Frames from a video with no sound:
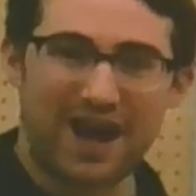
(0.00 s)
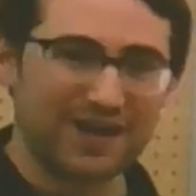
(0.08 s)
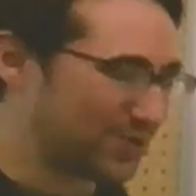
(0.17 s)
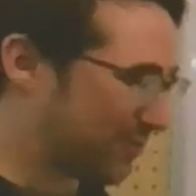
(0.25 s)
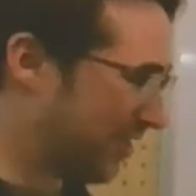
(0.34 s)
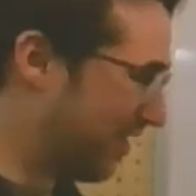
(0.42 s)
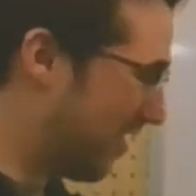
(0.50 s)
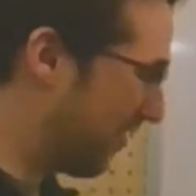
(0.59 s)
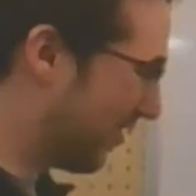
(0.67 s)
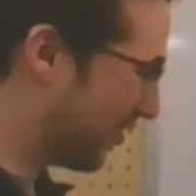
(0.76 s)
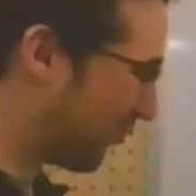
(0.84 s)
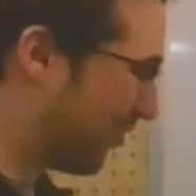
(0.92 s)
I just want to
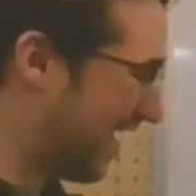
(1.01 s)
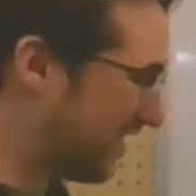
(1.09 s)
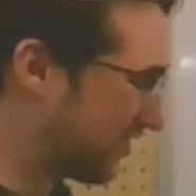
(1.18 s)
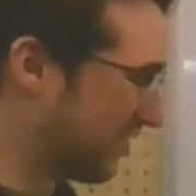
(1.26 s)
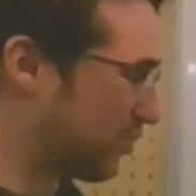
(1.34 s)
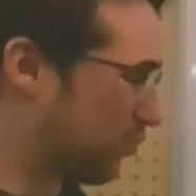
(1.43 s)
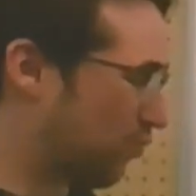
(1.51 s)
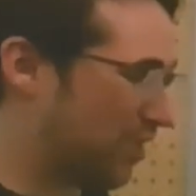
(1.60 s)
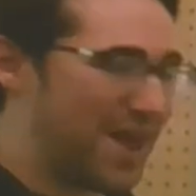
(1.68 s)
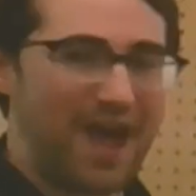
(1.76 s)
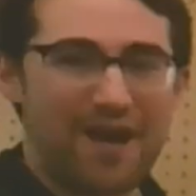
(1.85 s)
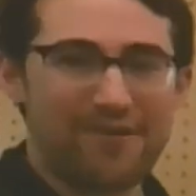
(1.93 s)
know there's 1 H and there's
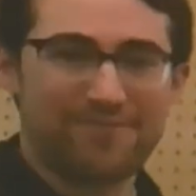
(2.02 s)
1 F.